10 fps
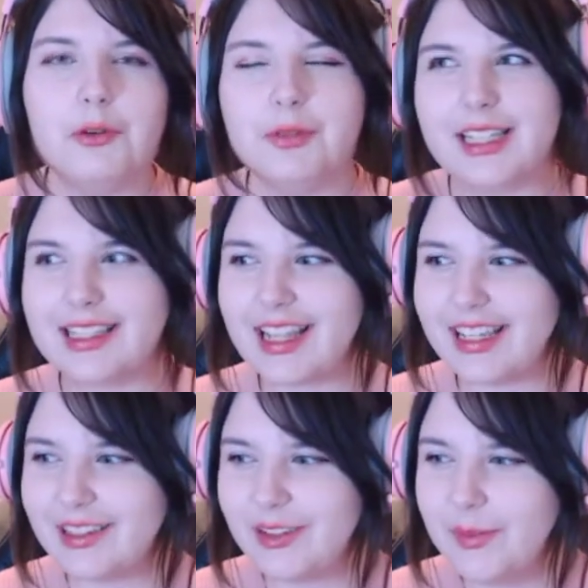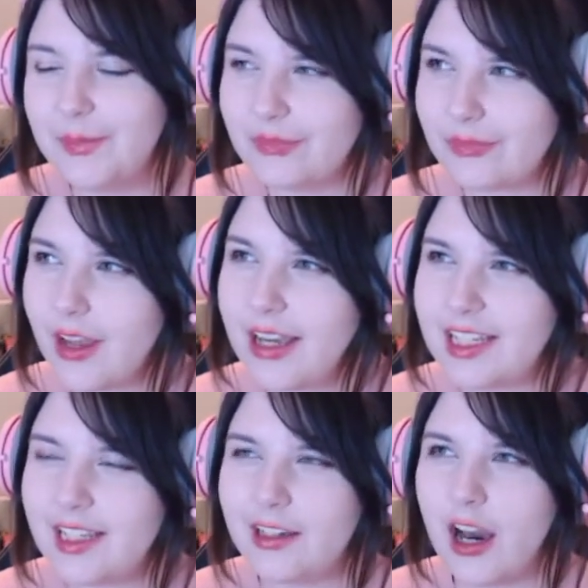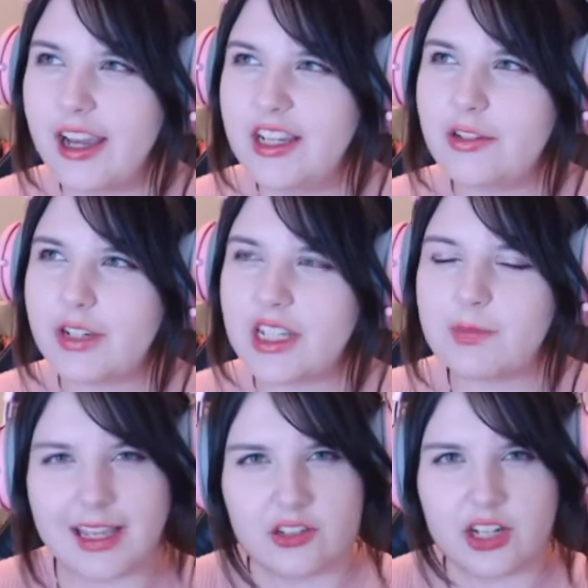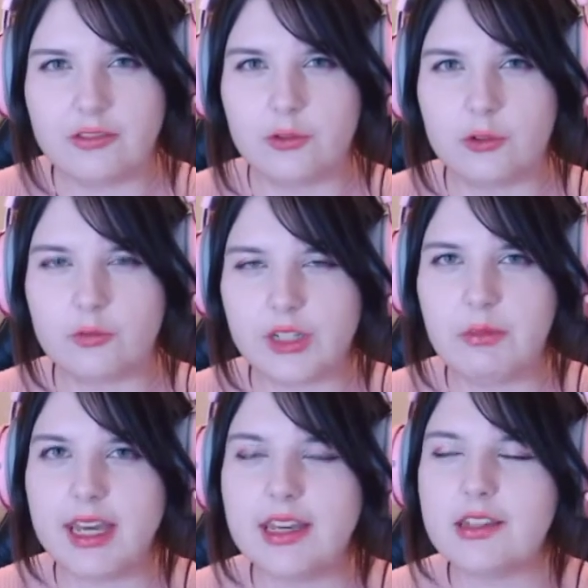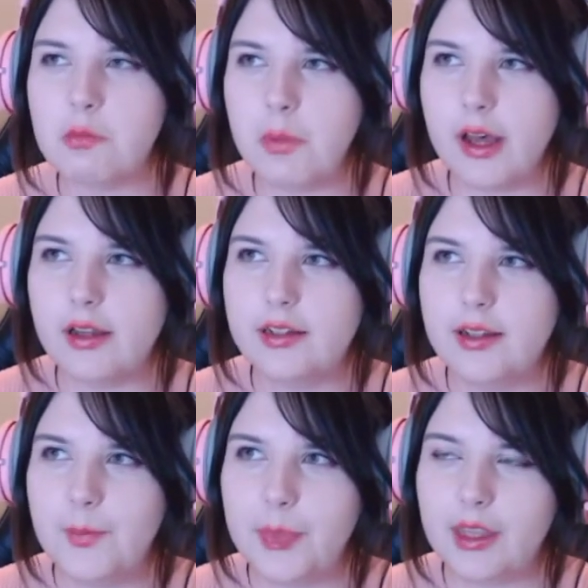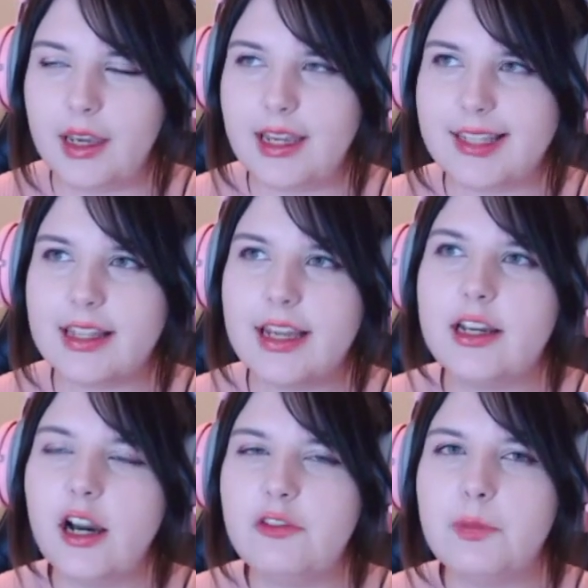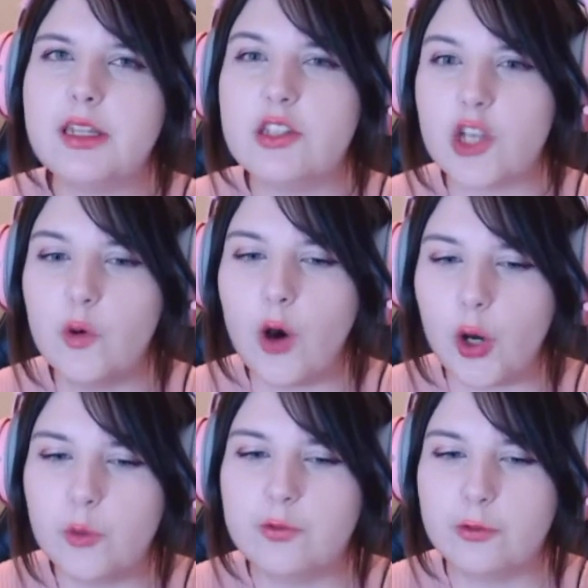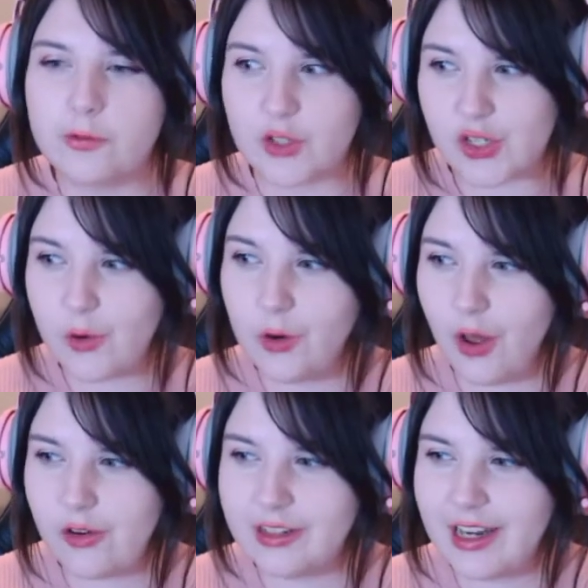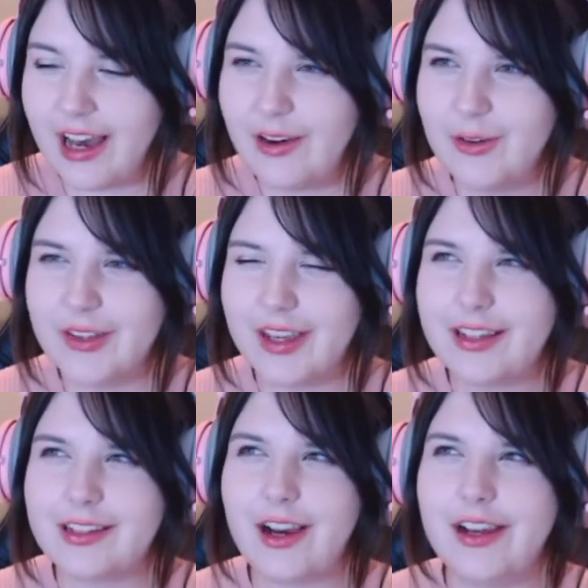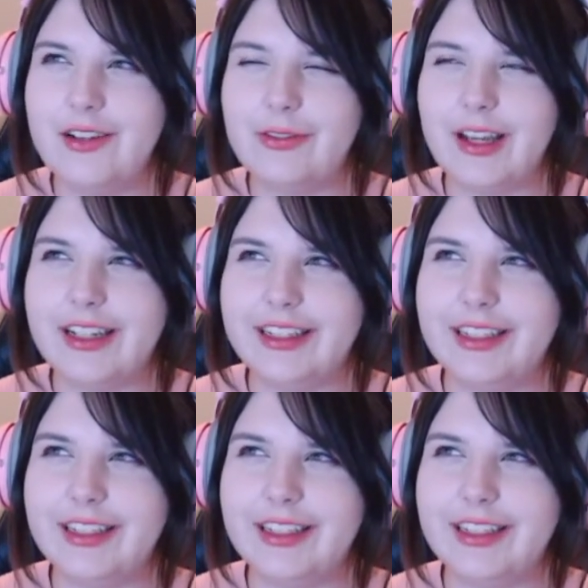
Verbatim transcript: it's like I did kind of expect Gen 4 remakes, but it's like I've been so hopeful for so long now that it's kind of like